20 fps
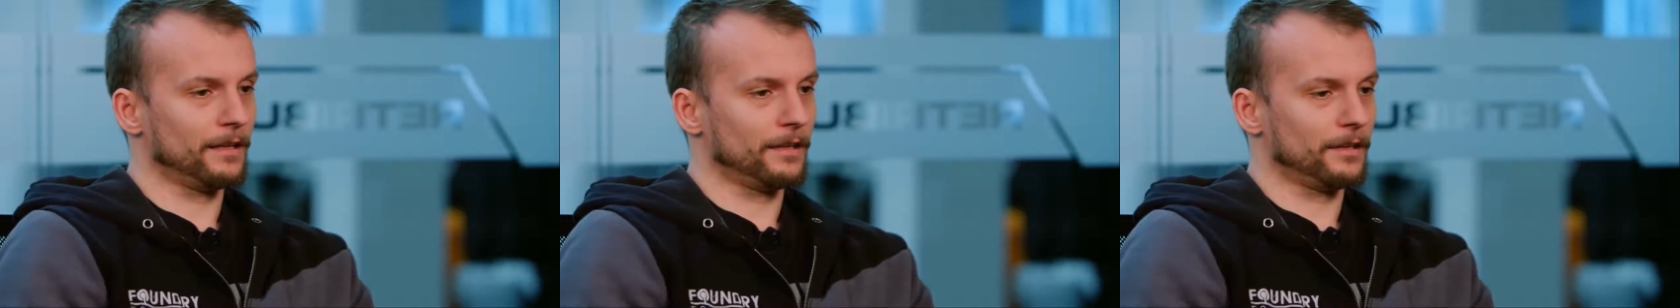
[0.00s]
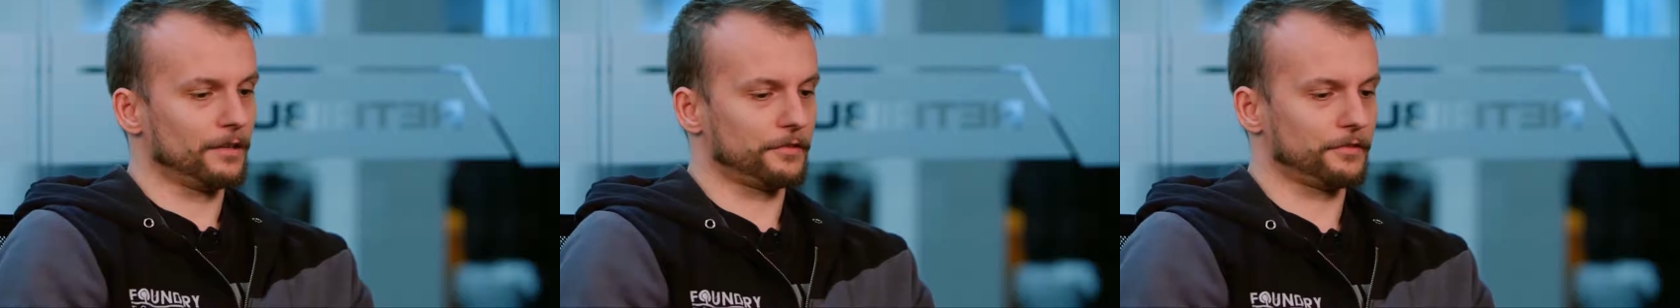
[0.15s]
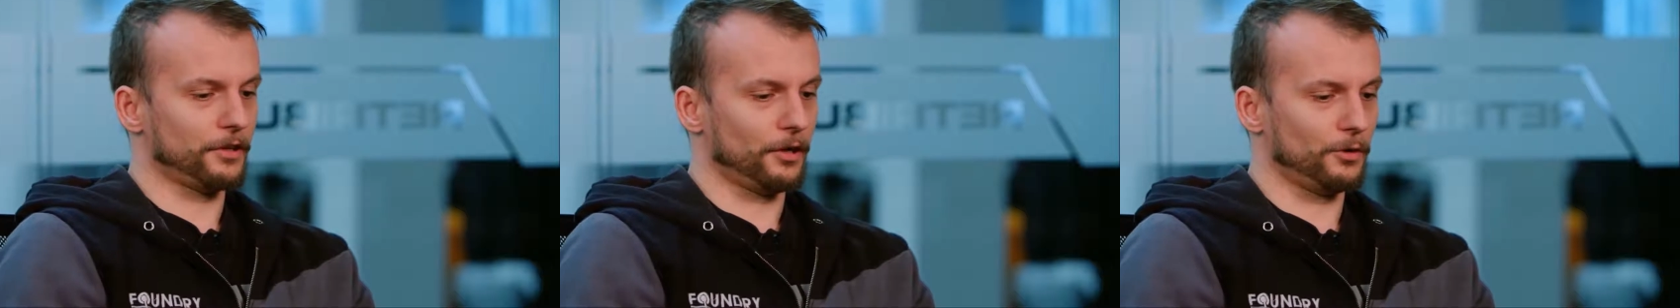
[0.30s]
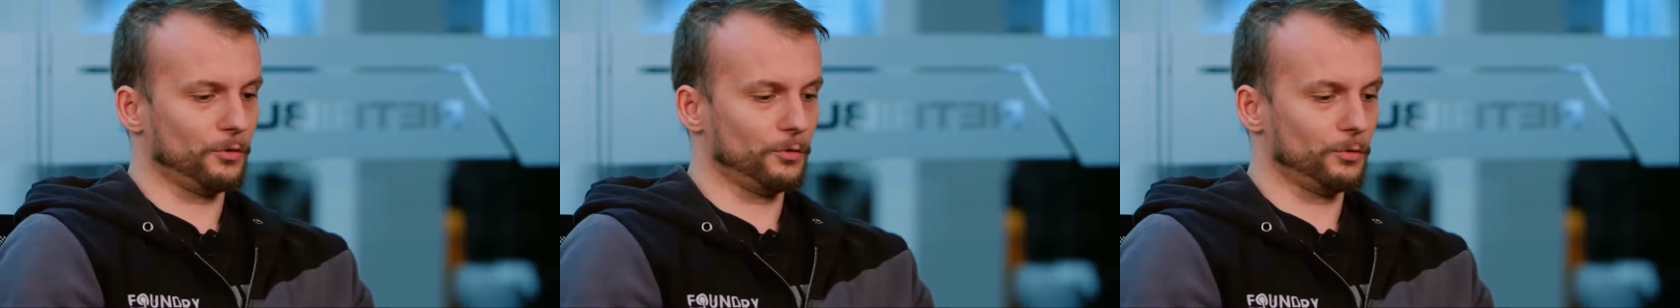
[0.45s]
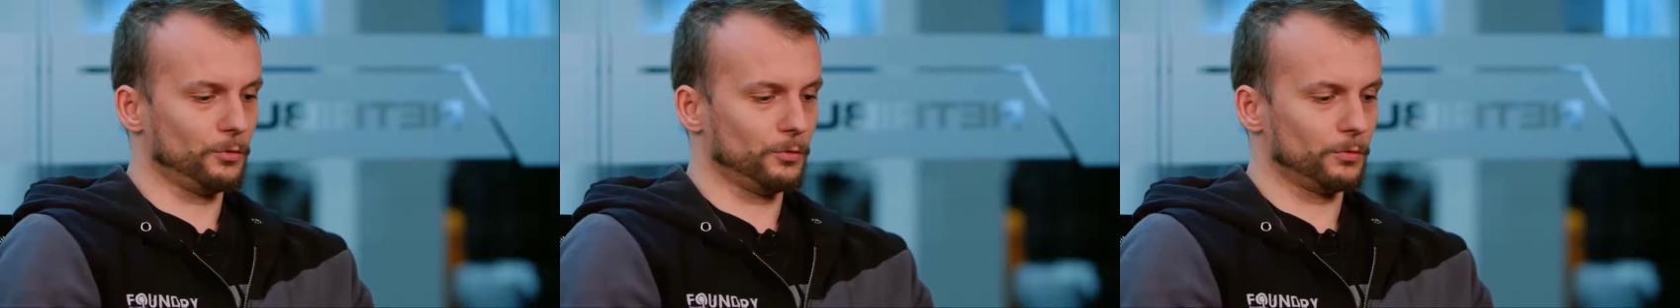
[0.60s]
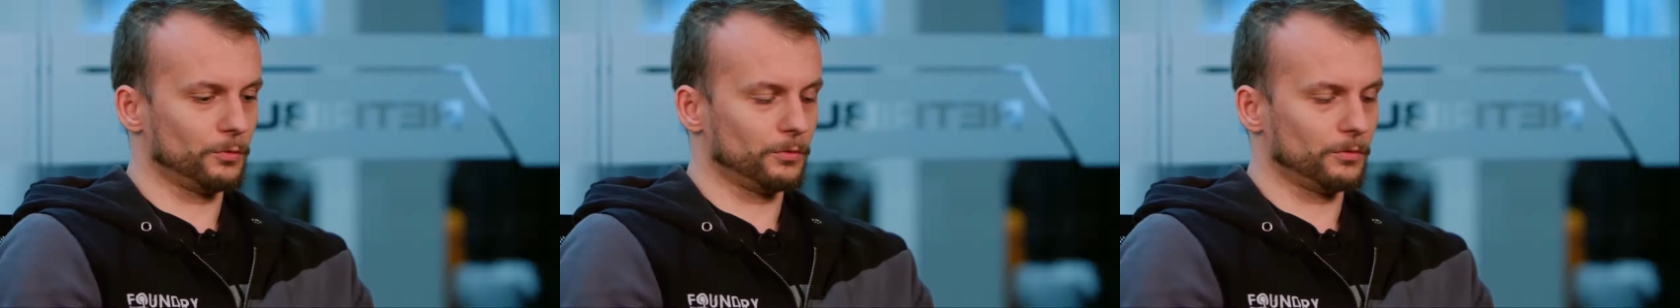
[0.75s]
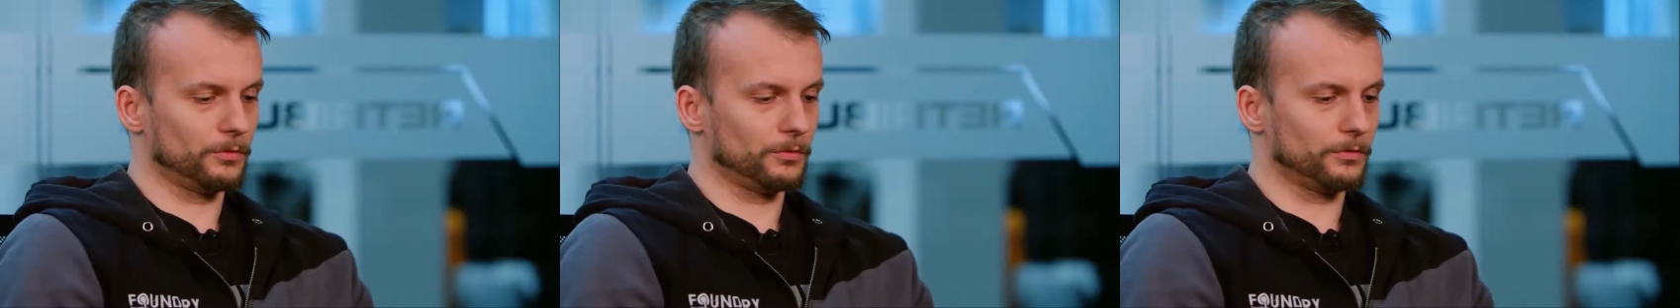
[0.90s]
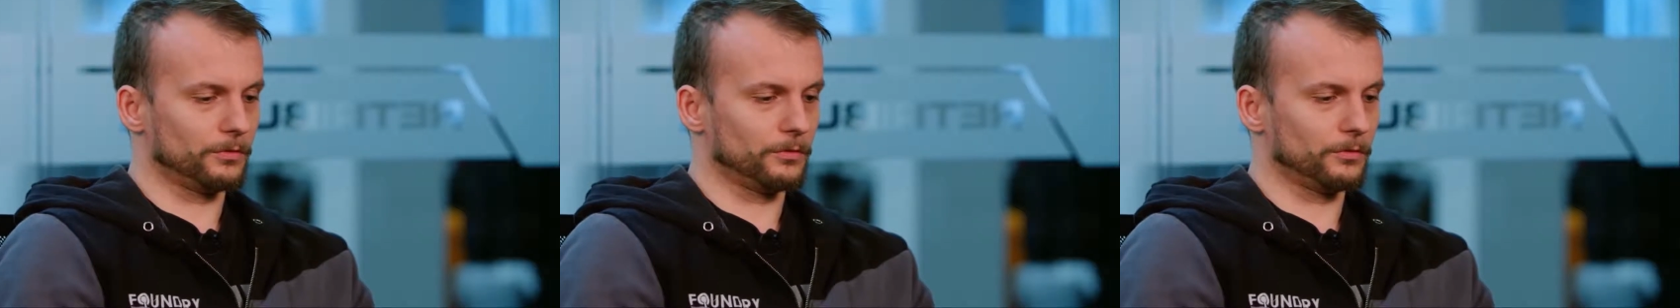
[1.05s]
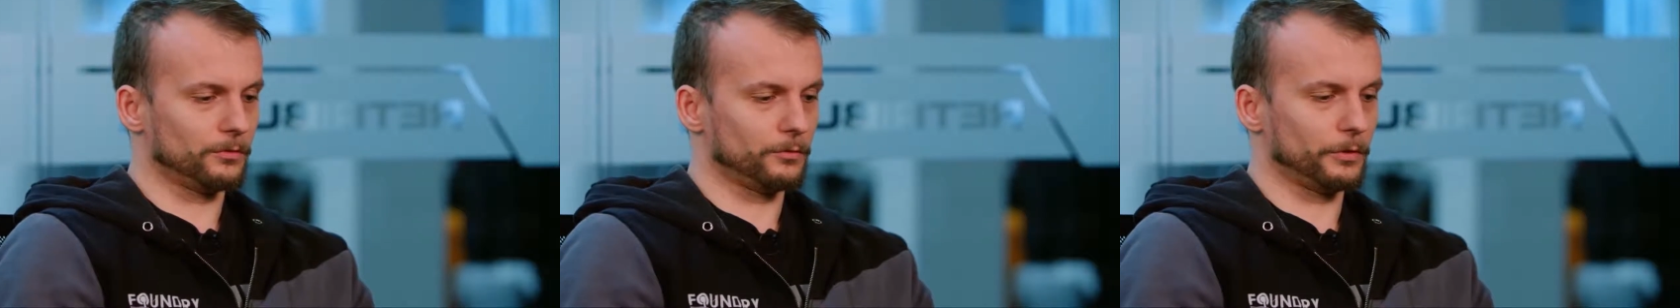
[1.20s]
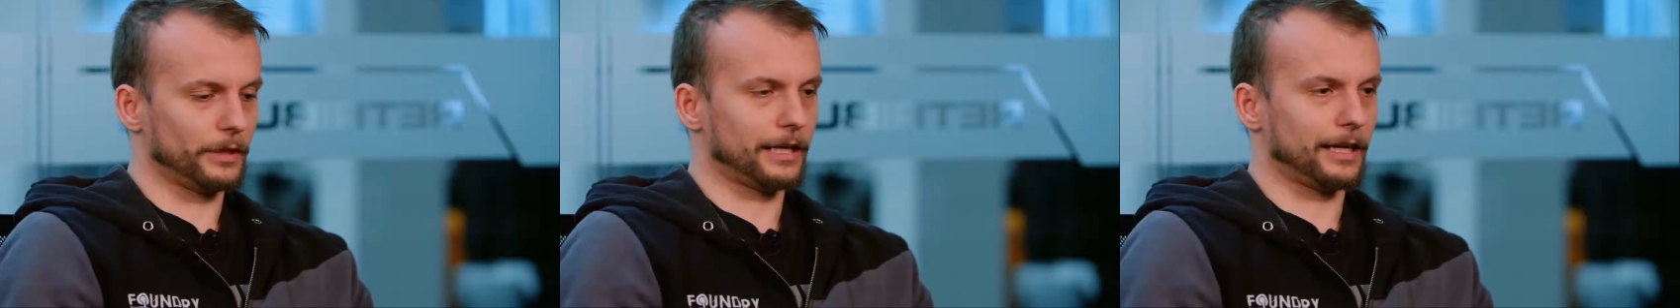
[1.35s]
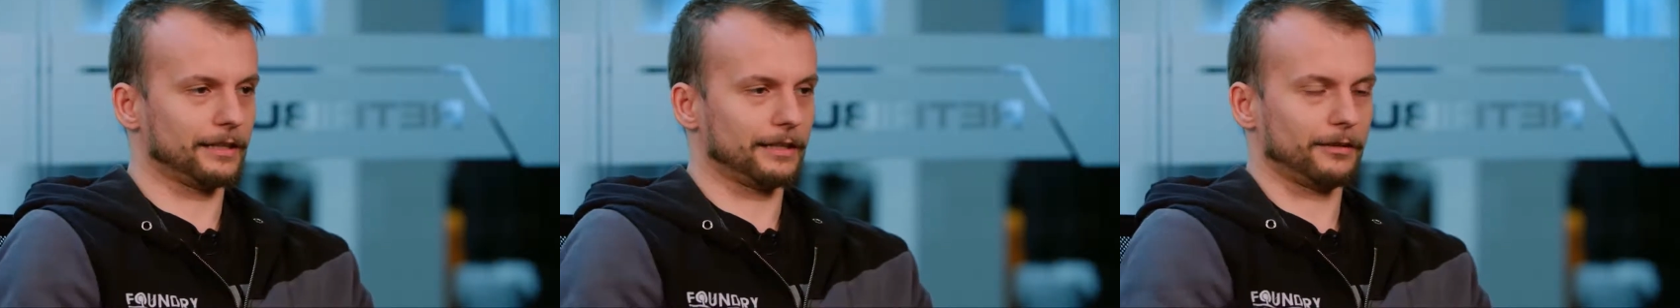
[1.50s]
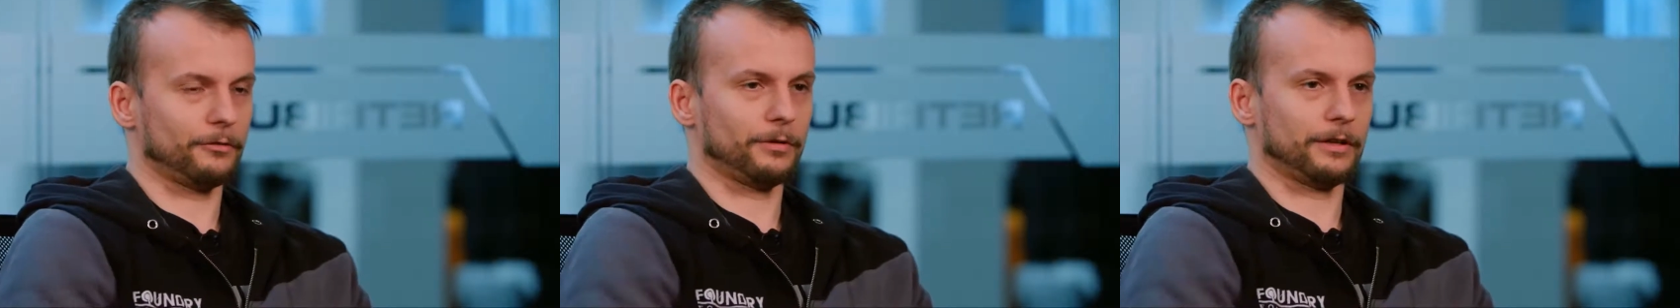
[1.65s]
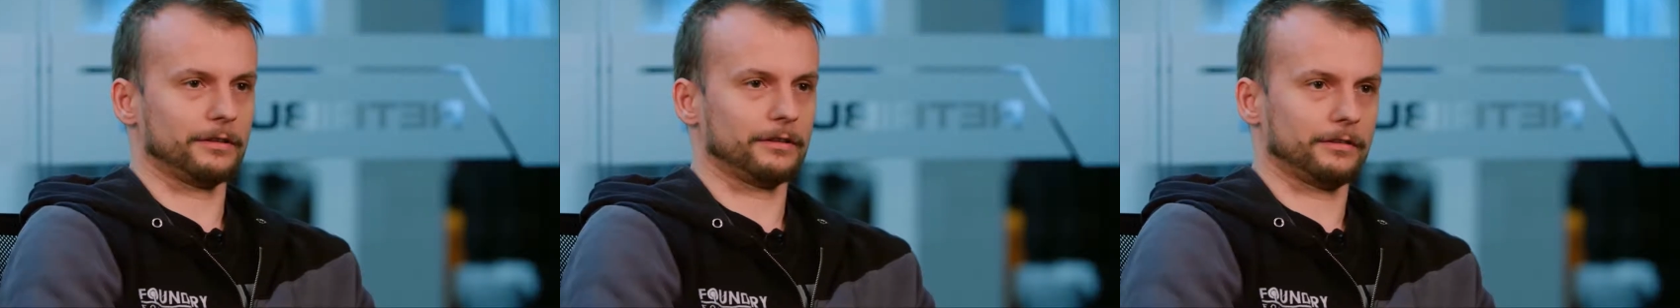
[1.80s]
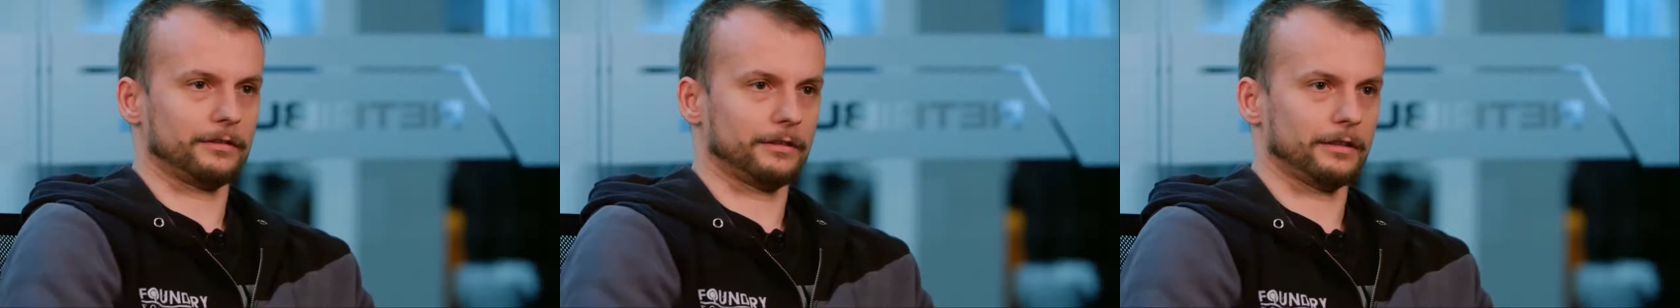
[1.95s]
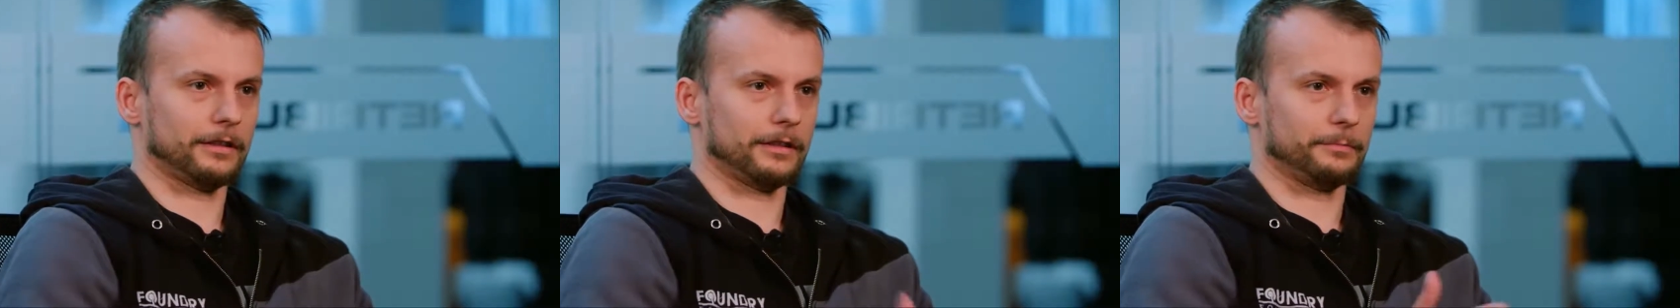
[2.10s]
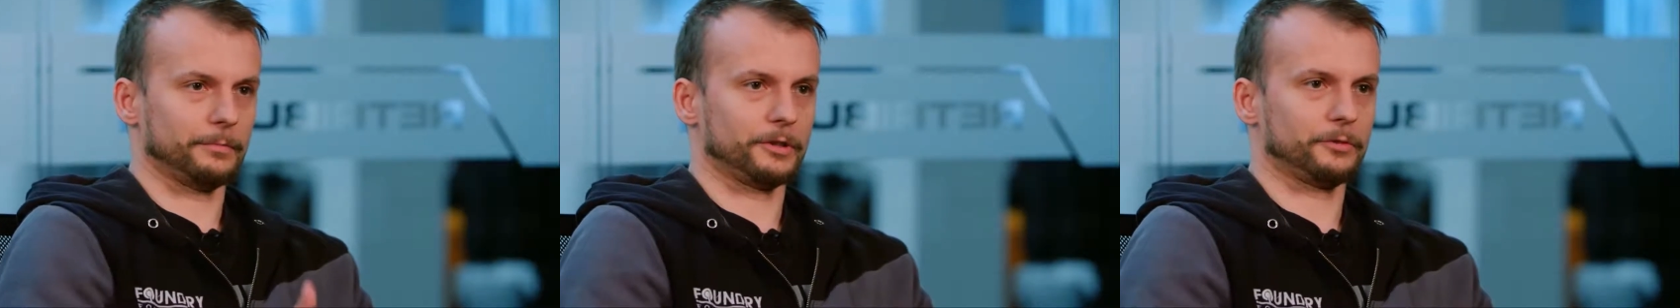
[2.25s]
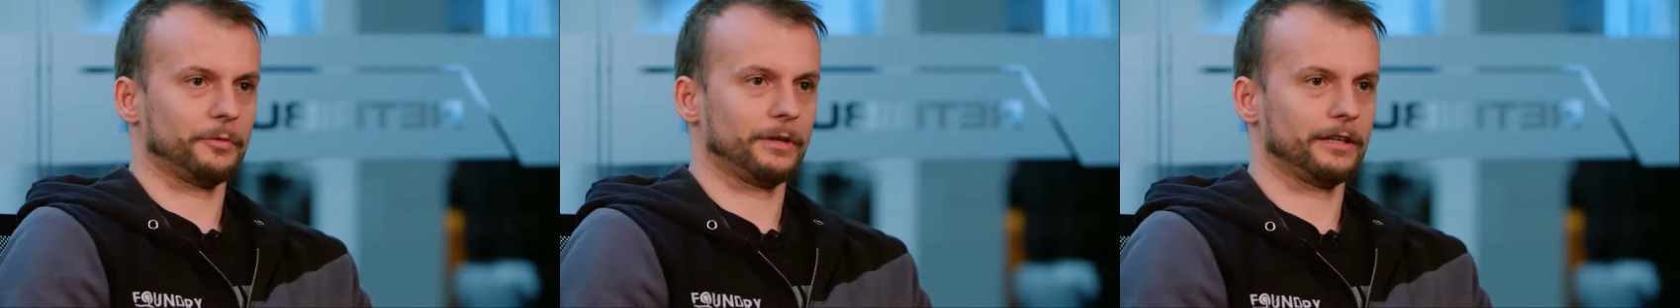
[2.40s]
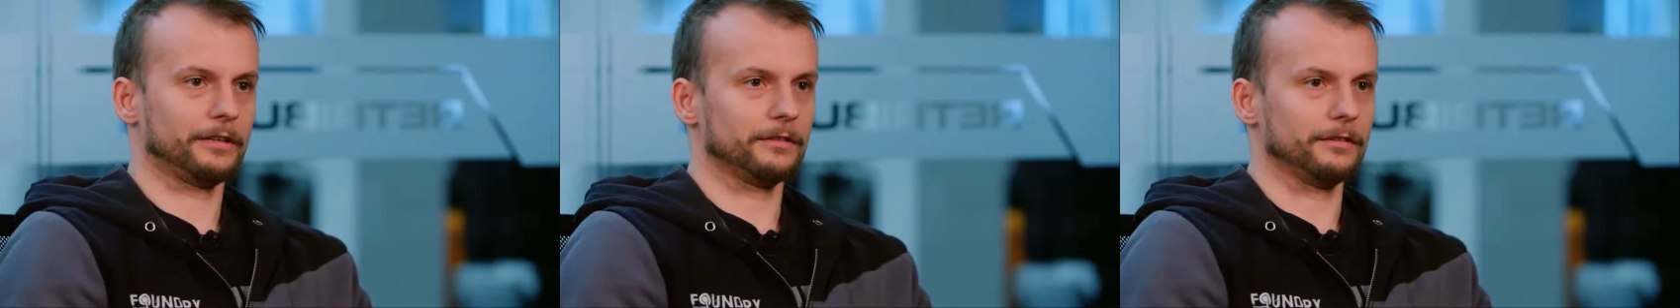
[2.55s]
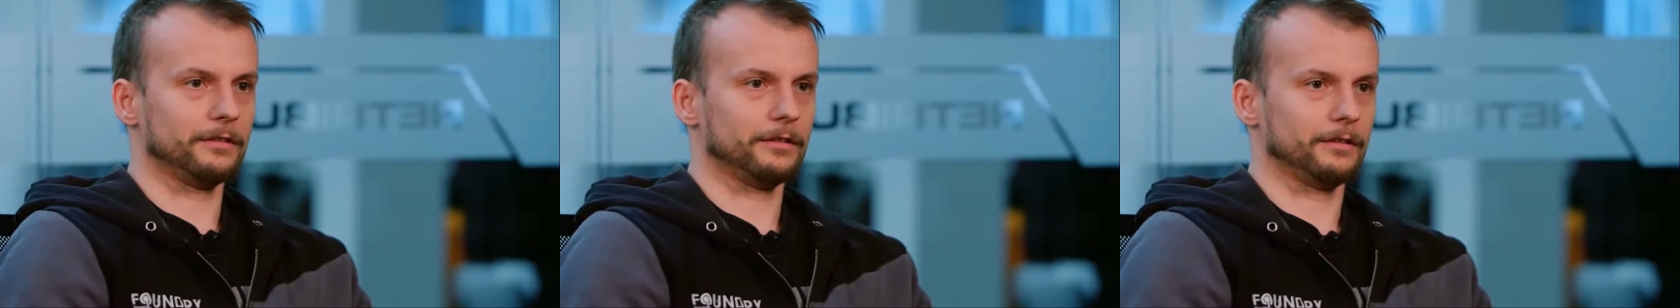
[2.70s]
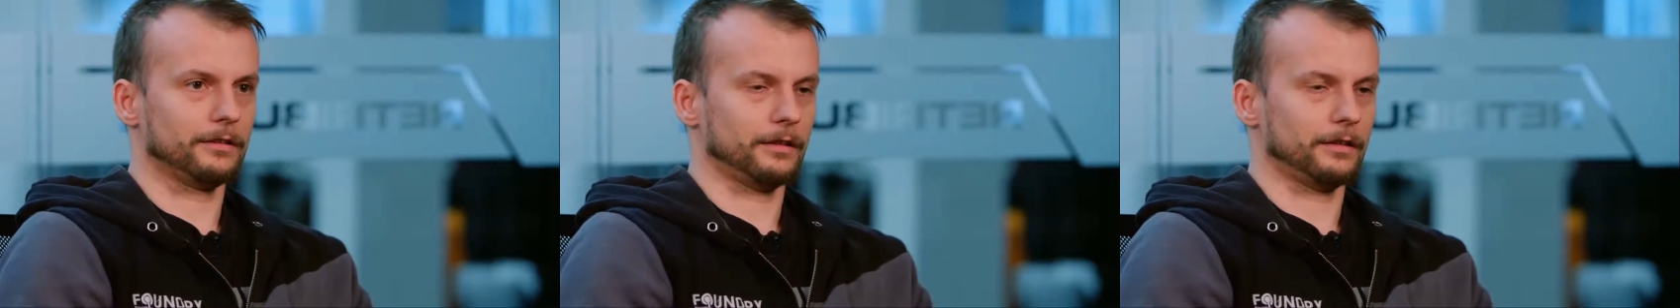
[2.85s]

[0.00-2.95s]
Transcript: So we kind of went in between.